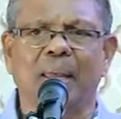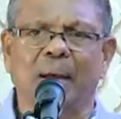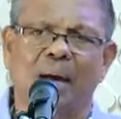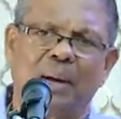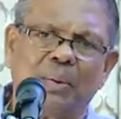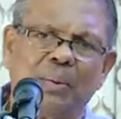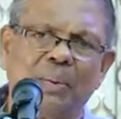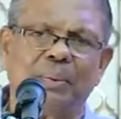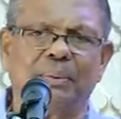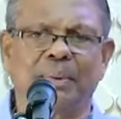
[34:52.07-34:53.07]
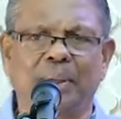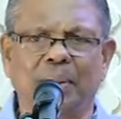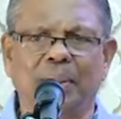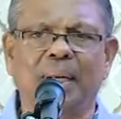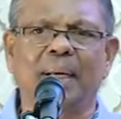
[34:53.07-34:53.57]
how, the
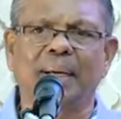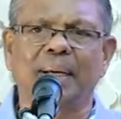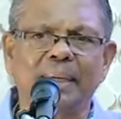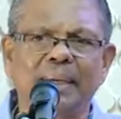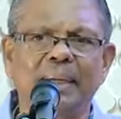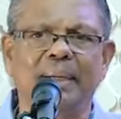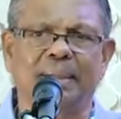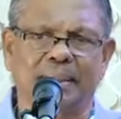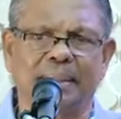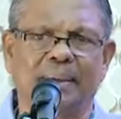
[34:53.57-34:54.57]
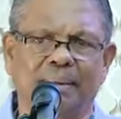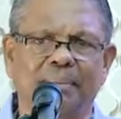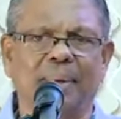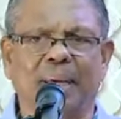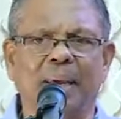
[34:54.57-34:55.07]
learnedness
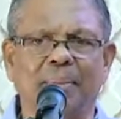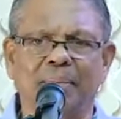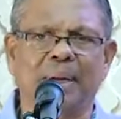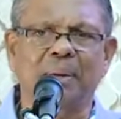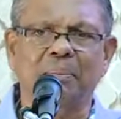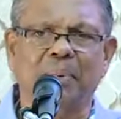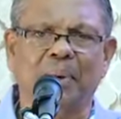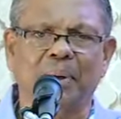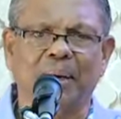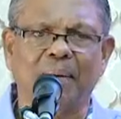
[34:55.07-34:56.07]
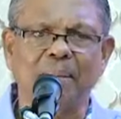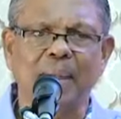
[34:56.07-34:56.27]
became very important.